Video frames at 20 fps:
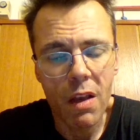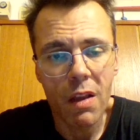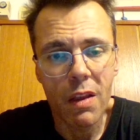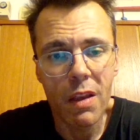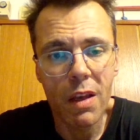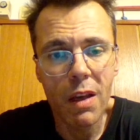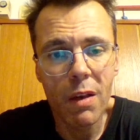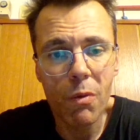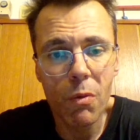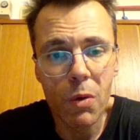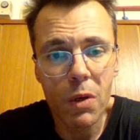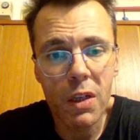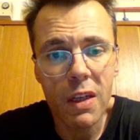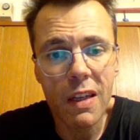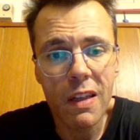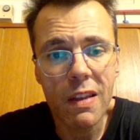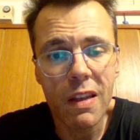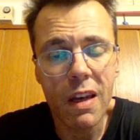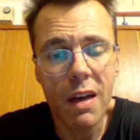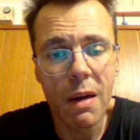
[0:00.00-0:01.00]
They
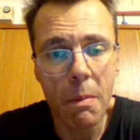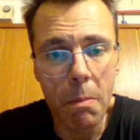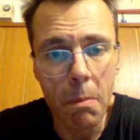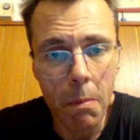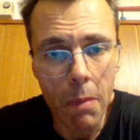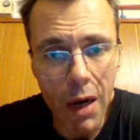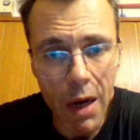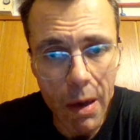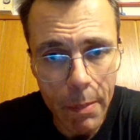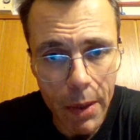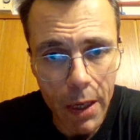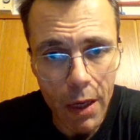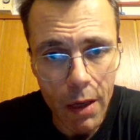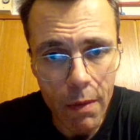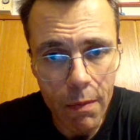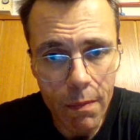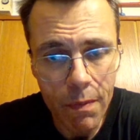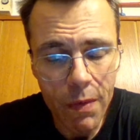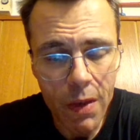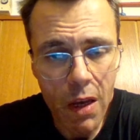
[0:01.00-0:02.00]
wanted a mummy.
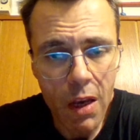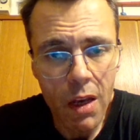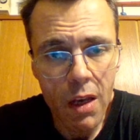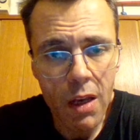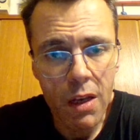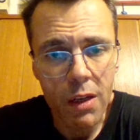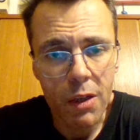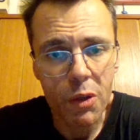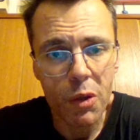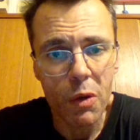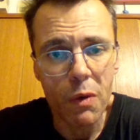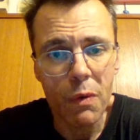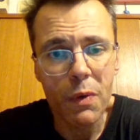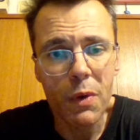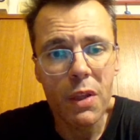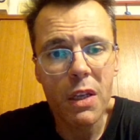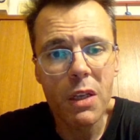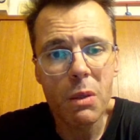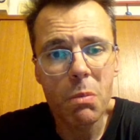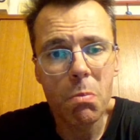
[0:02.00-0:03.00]
So for
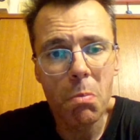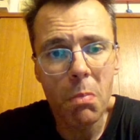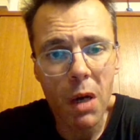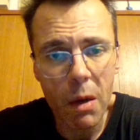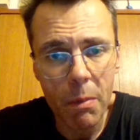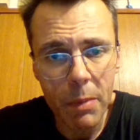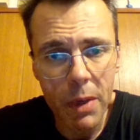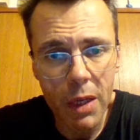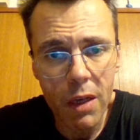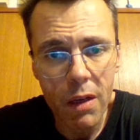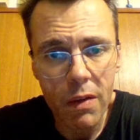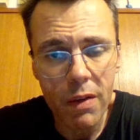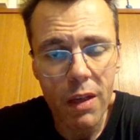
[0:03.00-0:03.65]
this mummy,